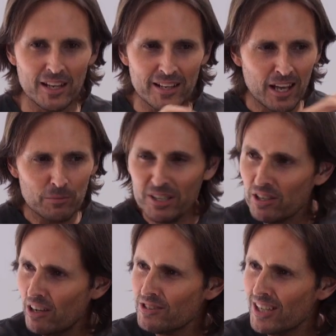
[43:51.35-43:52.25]
Now,
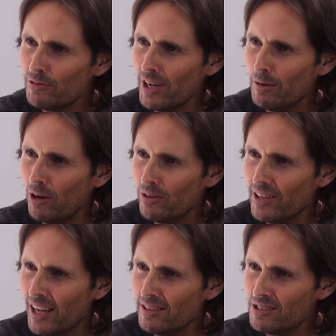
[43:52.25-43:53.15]
because they've grabbed hold
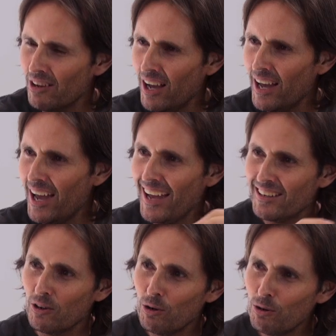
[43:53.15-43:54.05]
of that desire
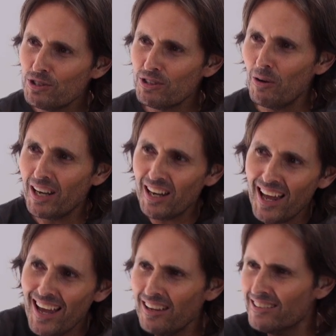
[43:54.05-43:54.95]
and also
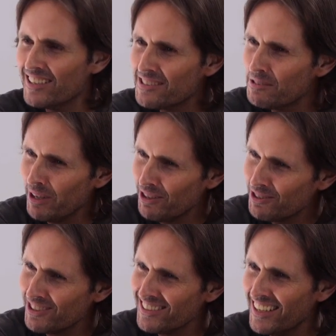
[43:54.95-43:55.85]
allowed this
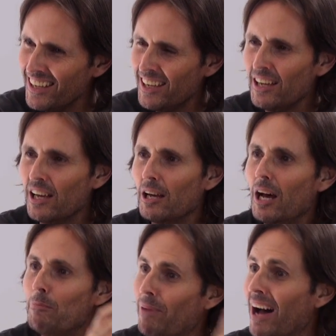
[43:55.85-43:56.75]
emotion
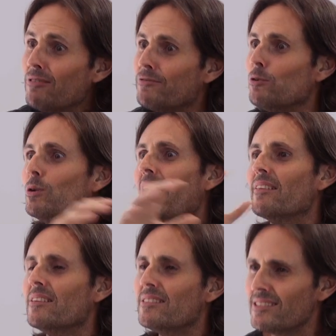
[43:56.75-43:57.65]
above all
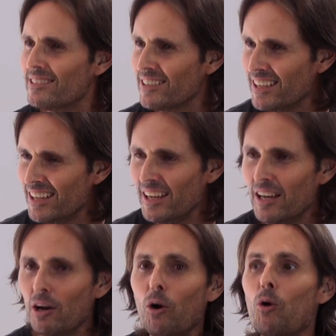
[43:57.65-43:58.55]
others,
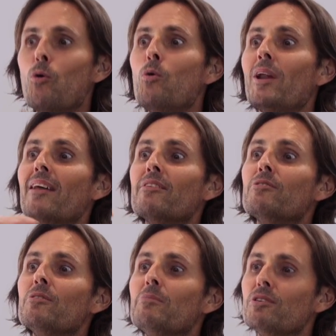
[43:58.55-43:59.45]
all
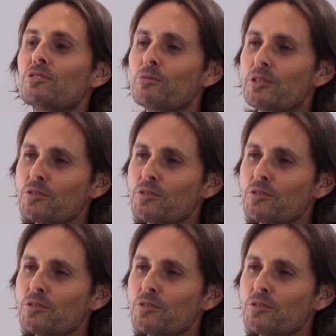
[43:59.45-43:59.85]
other emotional